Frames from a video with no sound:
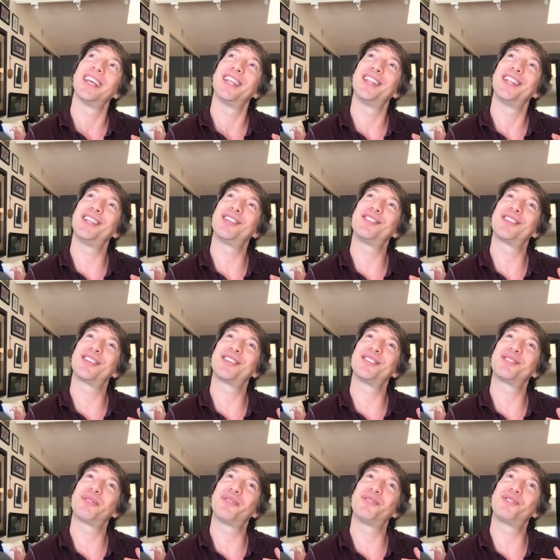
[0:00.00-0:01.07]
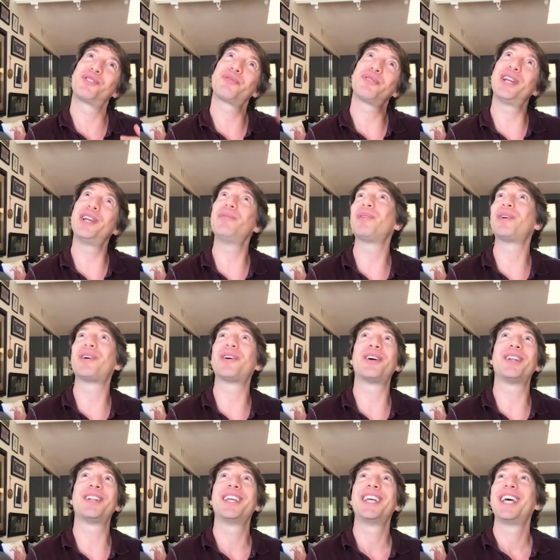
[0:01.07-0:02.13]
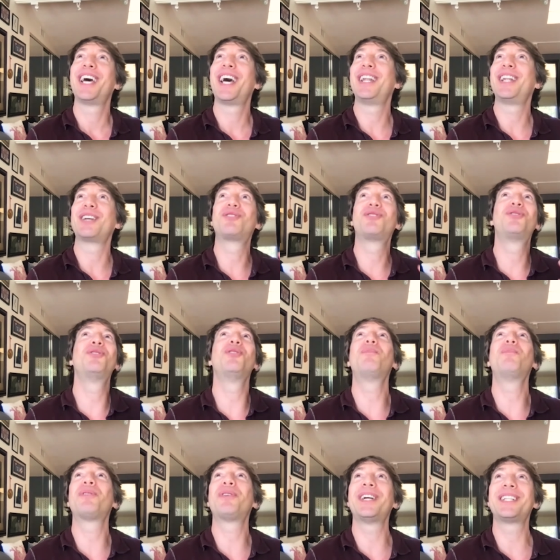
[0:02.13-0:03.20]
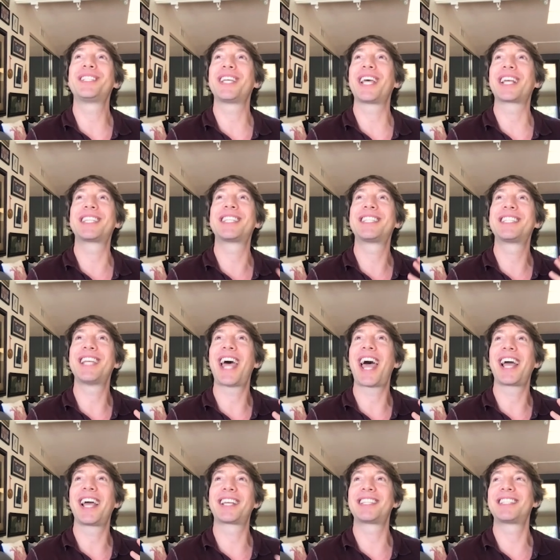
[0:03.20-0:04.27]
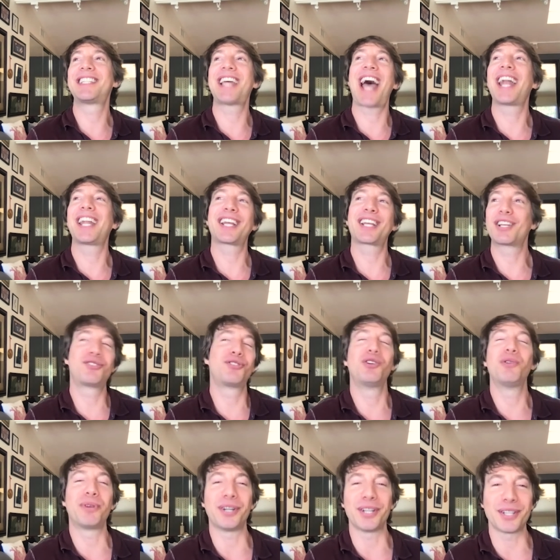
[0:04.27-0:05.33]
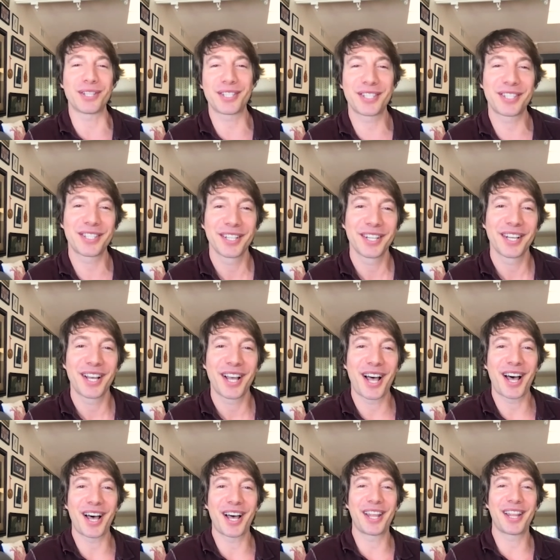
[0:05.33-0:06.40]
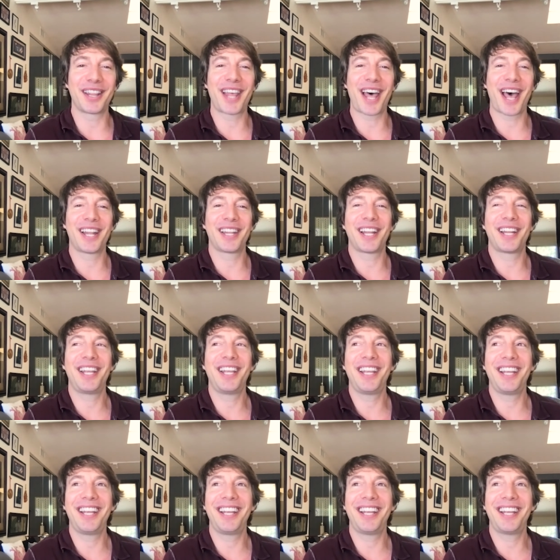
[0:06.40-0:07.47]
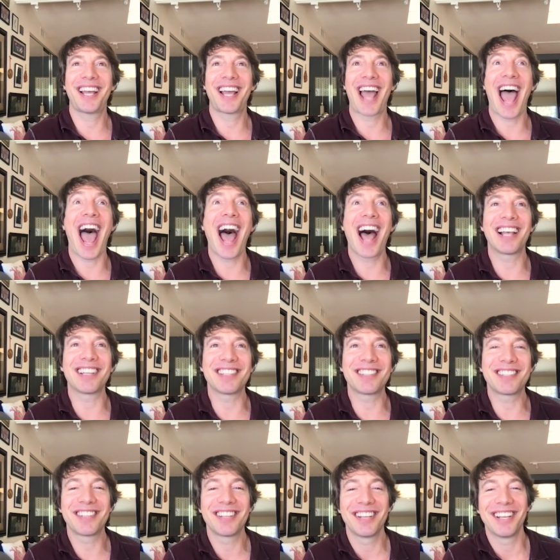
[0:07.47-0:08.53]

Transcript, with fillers: this sort of dreamer and and exuberant ex- ecstatic exuberance uh, that that he has,